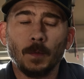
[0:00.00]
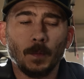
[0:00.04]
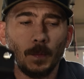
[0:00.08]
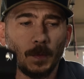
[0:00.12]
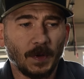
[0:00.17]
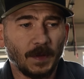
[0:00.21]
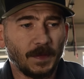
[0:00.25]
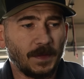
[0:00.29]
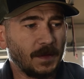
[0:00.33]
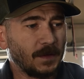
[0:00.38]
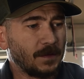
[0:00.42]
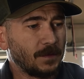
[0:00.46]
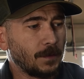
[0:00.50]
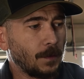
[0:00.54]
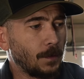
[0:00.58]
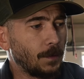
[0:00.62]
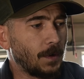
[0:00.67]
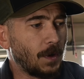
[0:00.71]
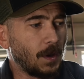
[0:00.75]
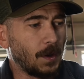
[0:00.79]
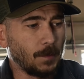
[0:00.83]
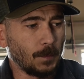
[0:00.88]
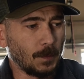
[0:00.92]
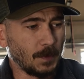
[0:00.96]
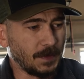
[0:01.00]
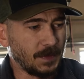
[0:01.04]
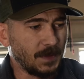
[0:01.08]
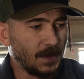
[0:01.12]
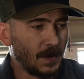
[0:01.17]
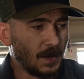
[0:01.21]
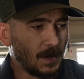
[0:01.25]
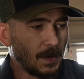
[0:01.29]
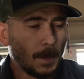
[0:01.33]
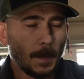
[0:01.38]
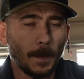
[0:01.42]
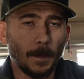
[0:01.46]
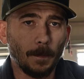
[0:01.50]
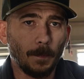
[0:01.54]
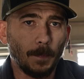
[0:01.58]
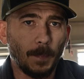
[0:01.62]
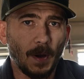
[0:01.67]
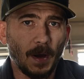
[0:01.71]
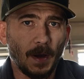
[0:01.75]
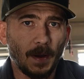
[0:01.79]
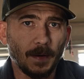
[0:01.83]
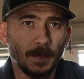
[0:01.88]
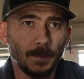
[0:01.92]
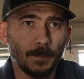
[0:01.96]
We'll get this thrown on with the
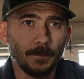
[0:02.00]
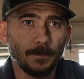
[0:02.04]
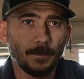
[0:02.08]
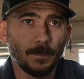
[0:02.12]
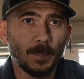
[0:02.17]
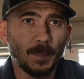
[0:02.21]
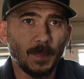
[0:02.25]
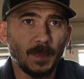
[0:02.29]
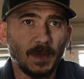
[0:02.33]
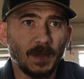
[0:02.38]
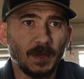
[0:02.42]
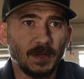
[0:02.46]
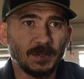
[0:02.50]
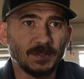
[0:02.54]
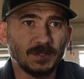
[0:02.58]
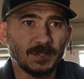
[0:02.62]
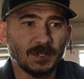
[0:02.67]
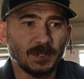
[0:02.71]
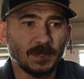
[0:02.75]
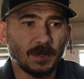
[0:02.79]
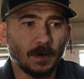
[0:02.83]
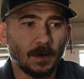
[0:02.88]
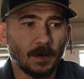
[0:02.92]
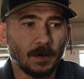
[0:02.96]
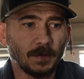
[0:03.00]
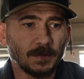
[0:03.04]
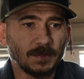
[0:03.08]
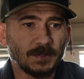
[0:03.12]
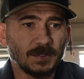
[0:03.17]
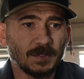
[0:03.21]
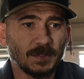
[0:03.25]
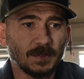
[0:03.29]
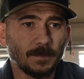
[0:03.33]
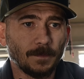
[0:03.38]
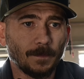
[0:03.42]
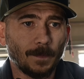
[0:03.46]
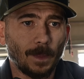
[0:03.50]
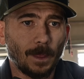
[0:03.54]
bottom engine guards.